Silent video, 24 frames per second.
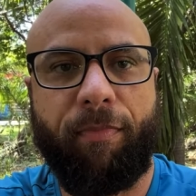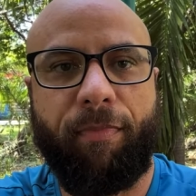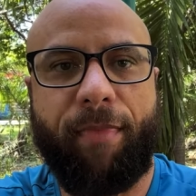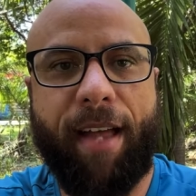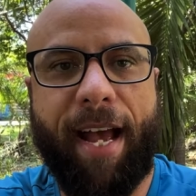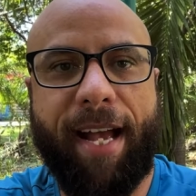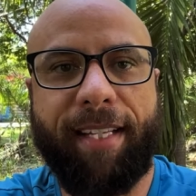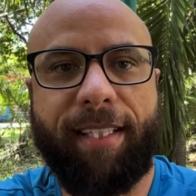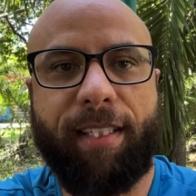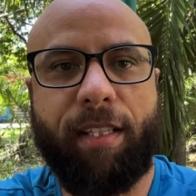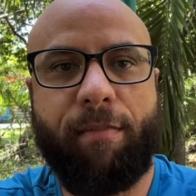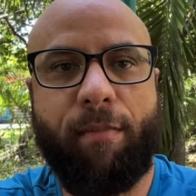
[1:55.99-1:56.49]

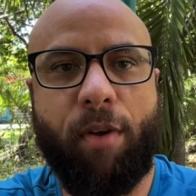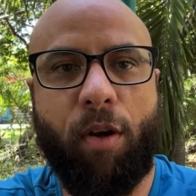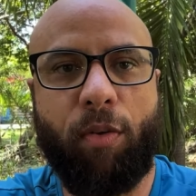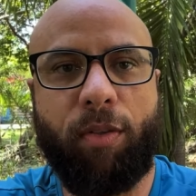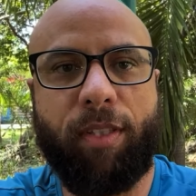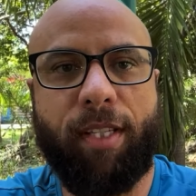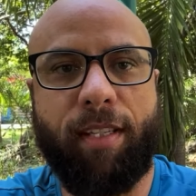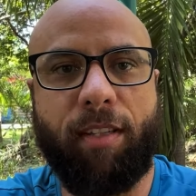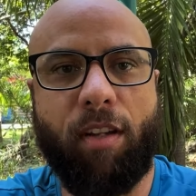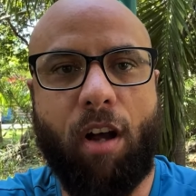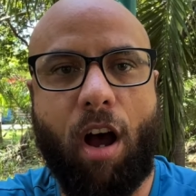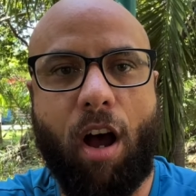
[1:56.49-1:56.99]
That's the
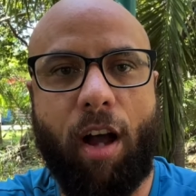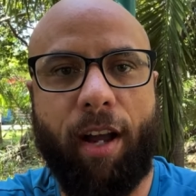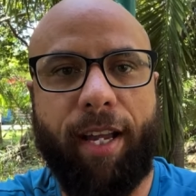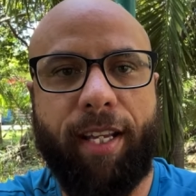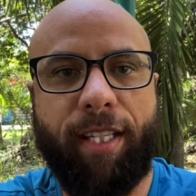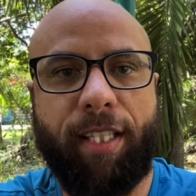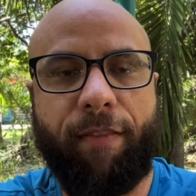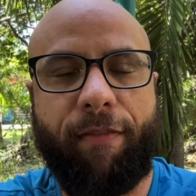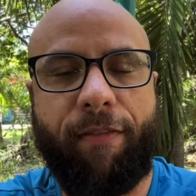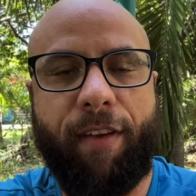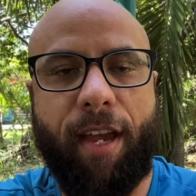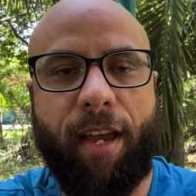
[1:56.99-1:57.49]
most since
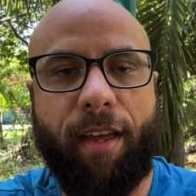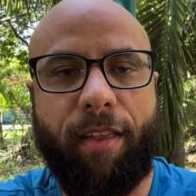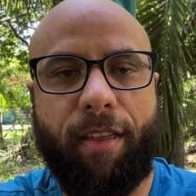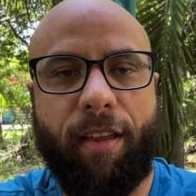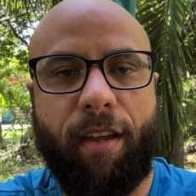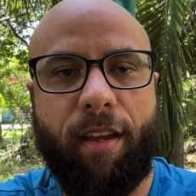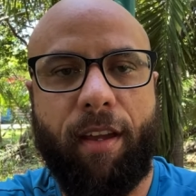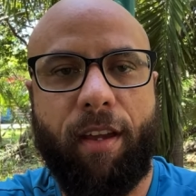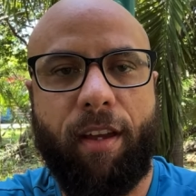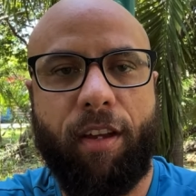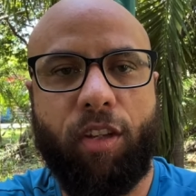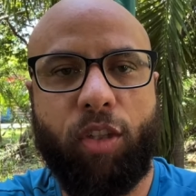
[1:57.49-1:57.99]
August fifth,
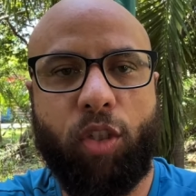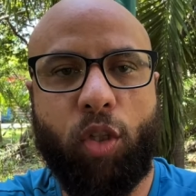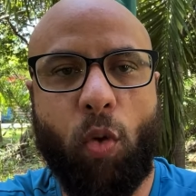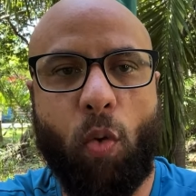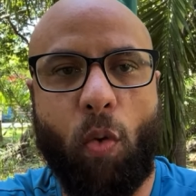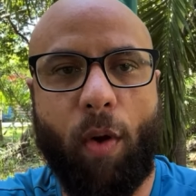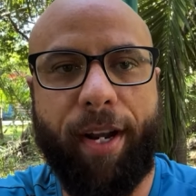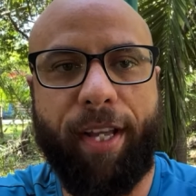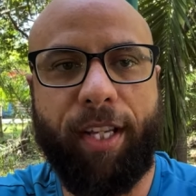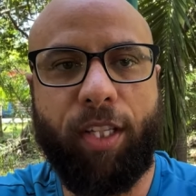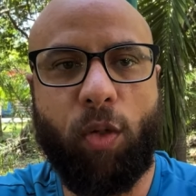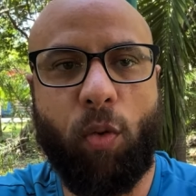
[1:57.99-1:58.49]

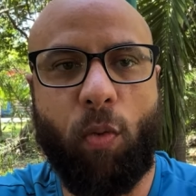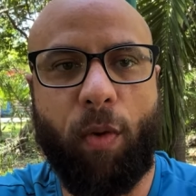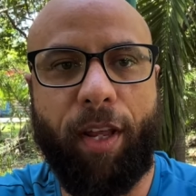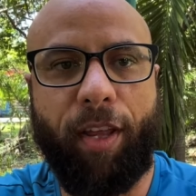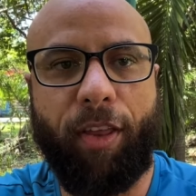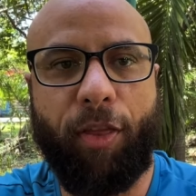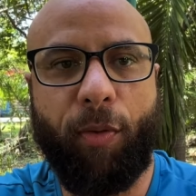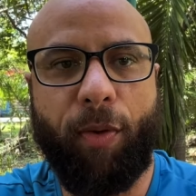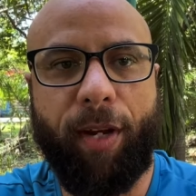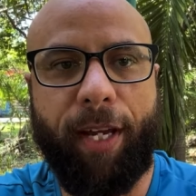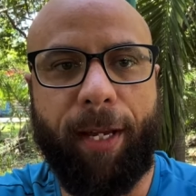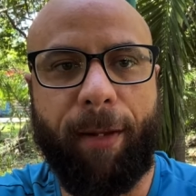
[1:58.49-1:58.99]
twenty
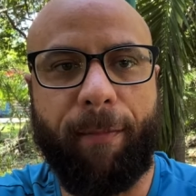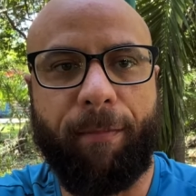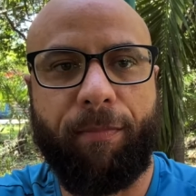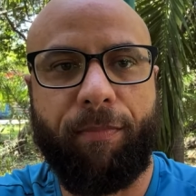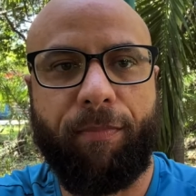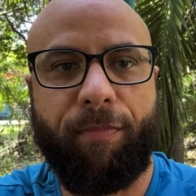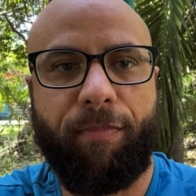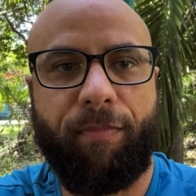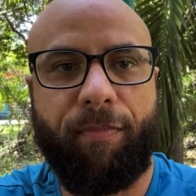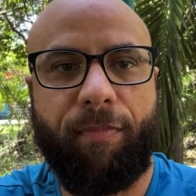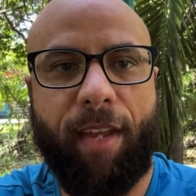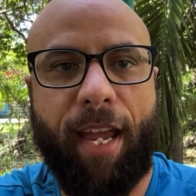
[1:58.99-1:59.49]
twenty-three,
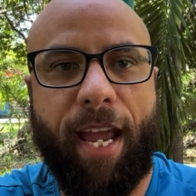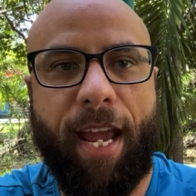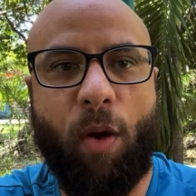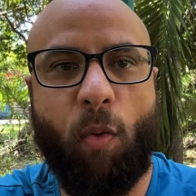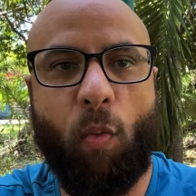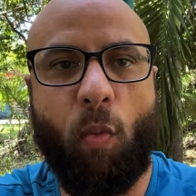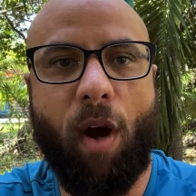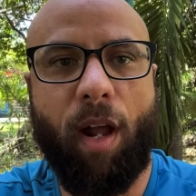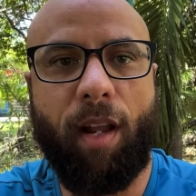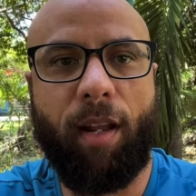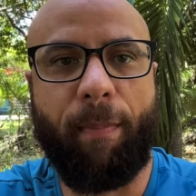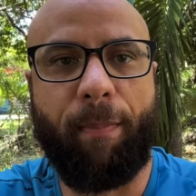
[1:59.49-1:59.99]
and well